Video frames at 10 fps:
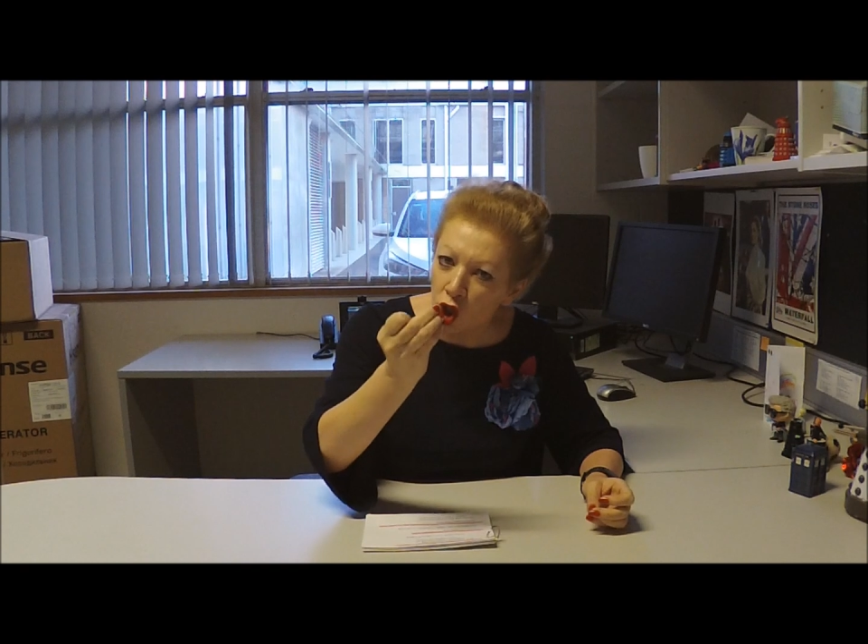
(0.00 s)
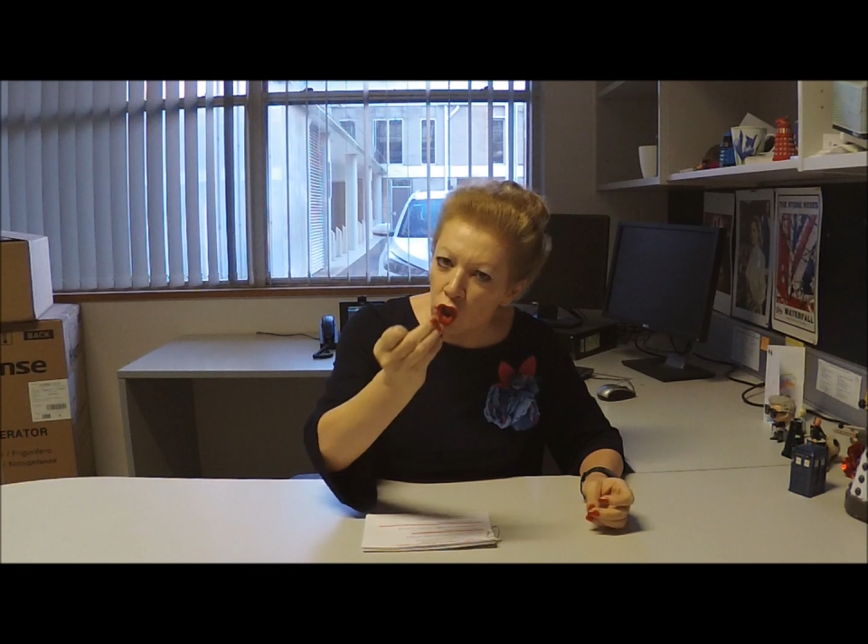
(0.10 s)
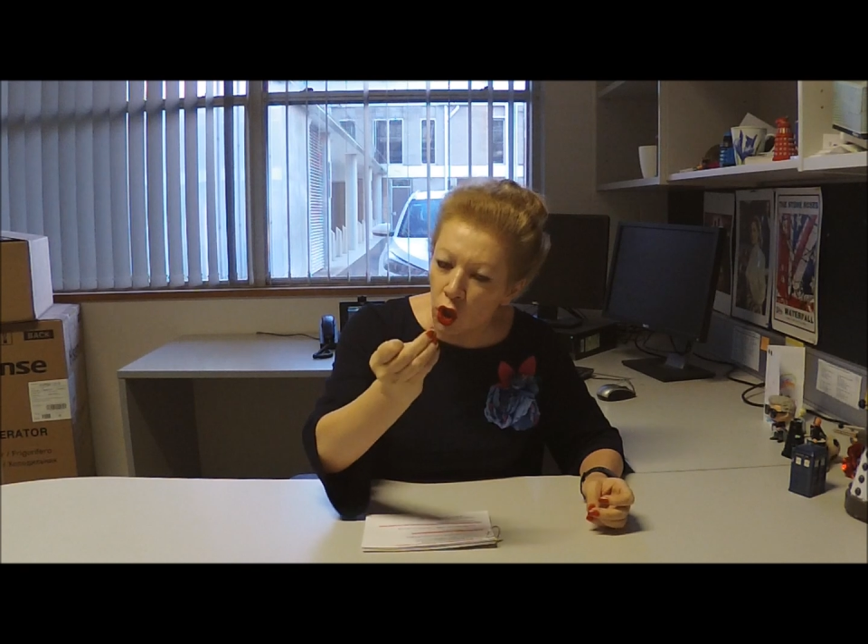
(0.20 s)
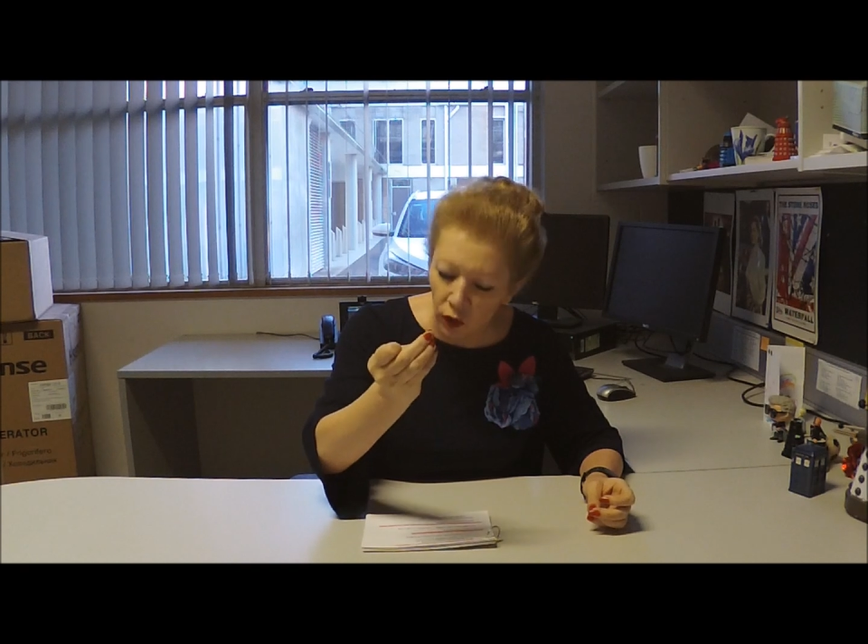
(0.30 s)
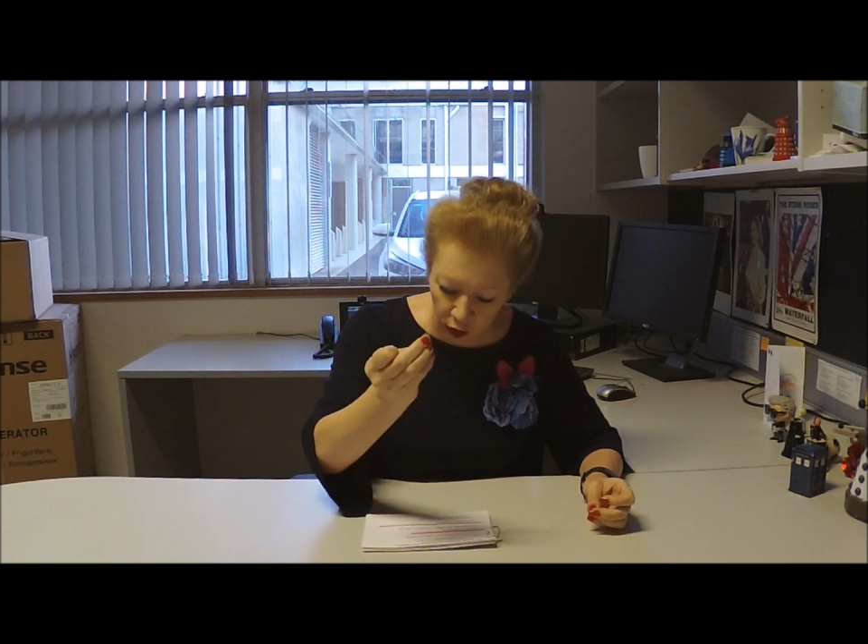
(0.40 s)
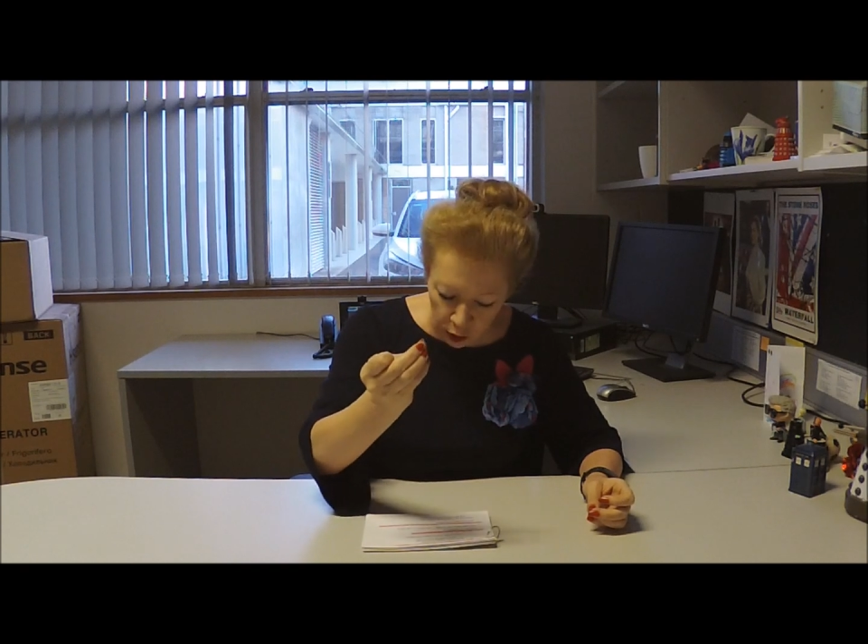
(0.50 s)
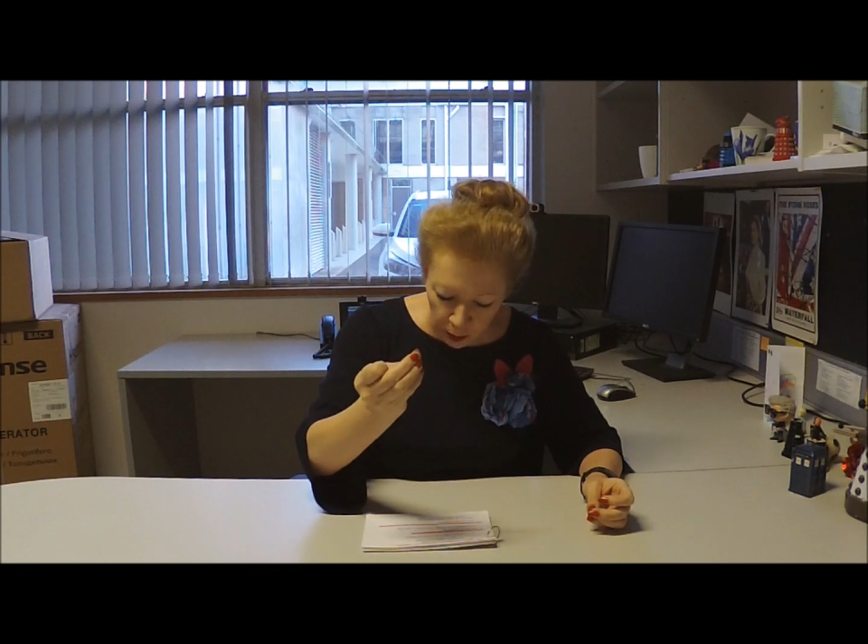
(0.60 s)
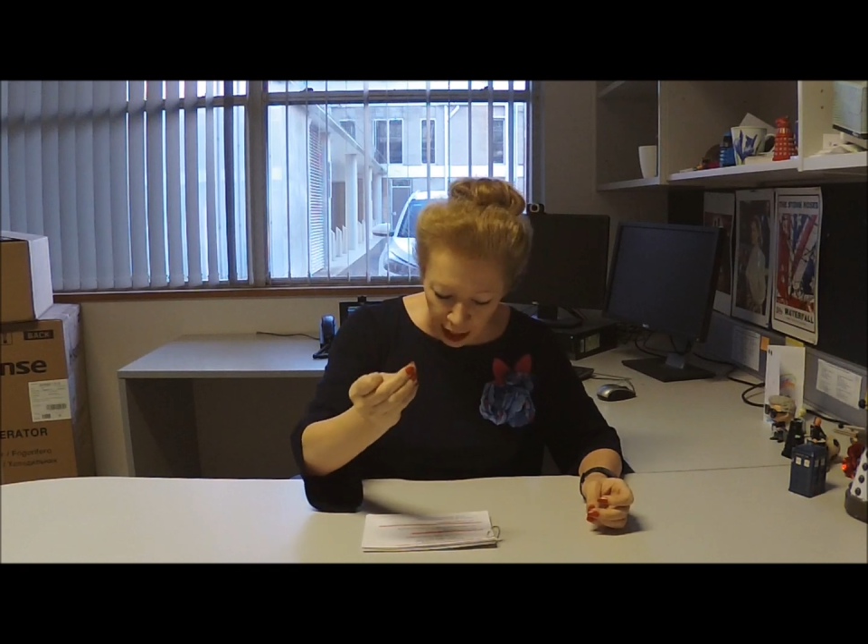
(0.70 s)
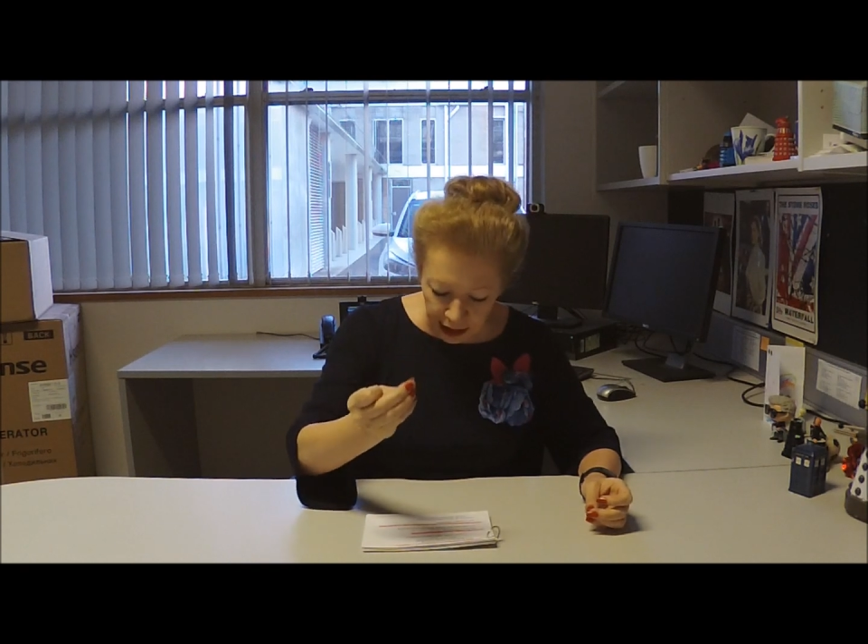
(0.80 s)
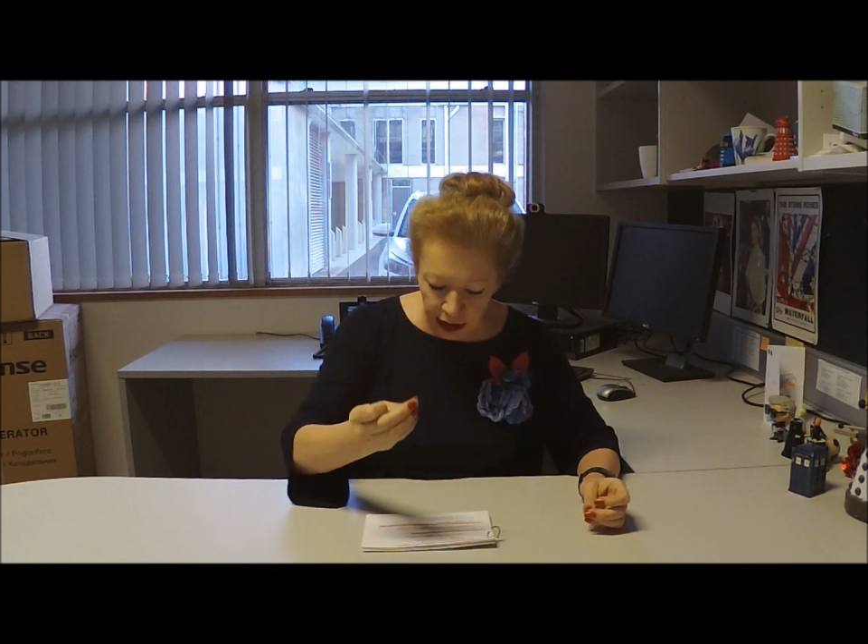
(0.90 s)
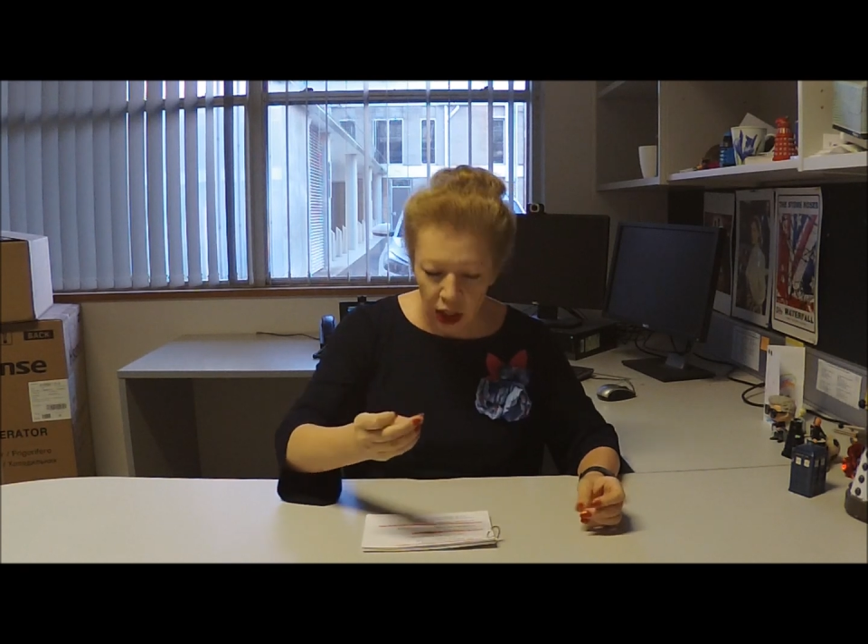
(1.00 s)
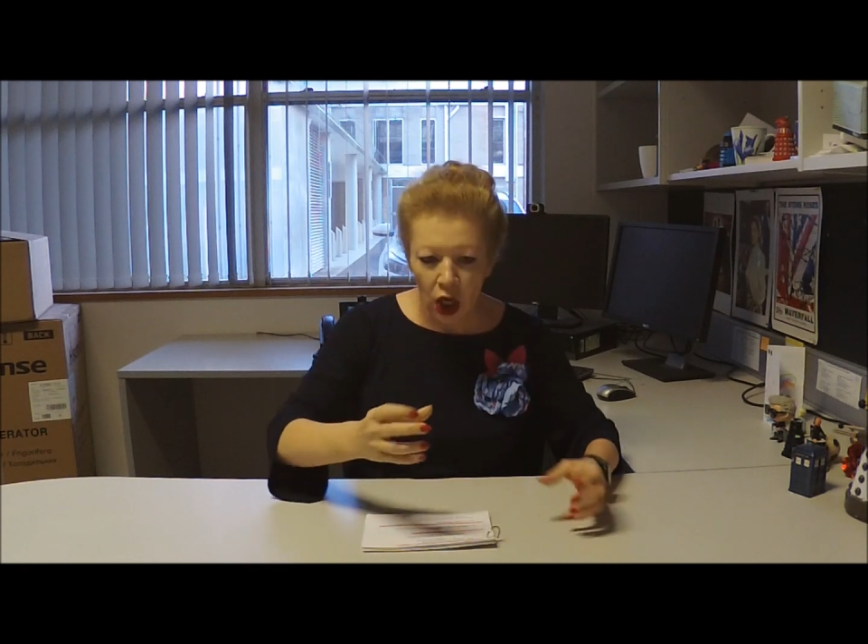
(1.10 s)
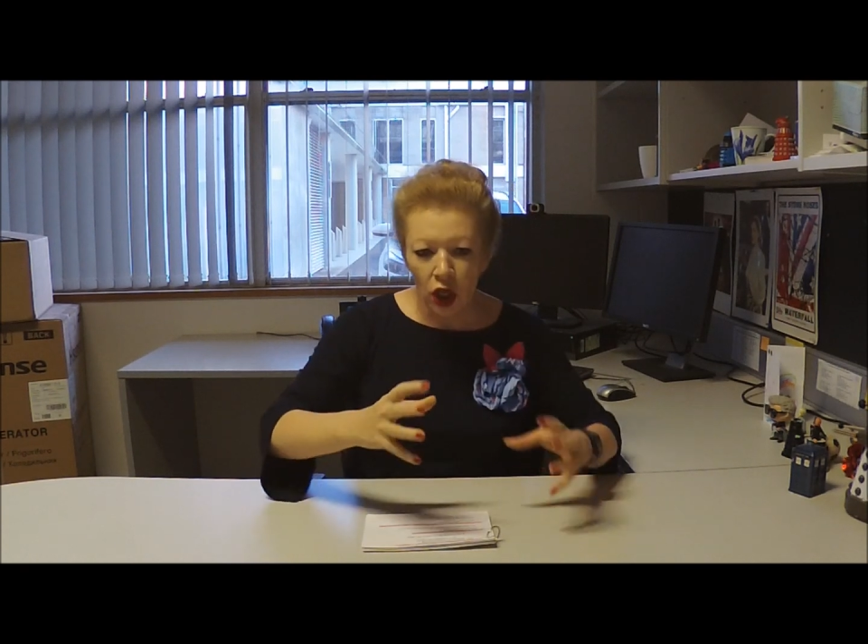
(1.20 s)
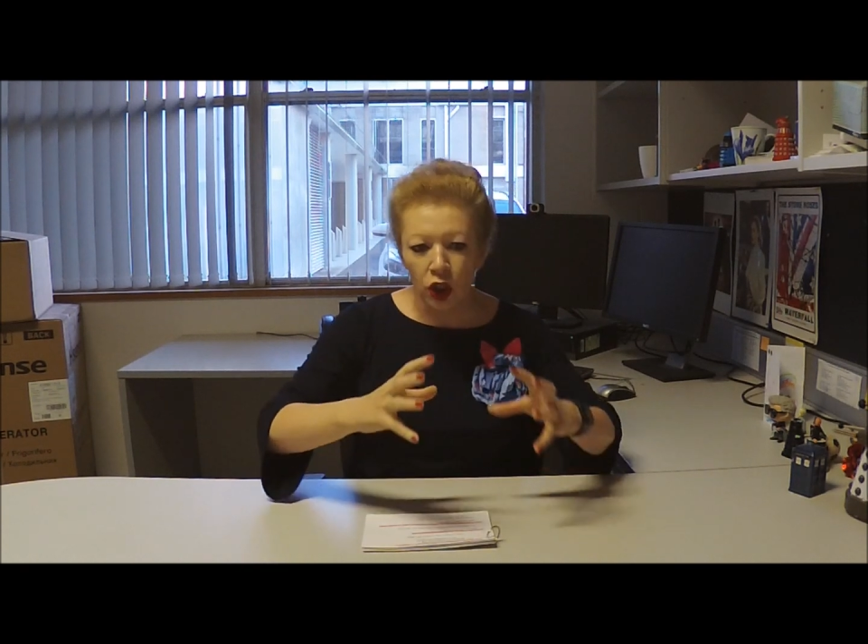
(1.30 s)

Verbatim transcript: Service based,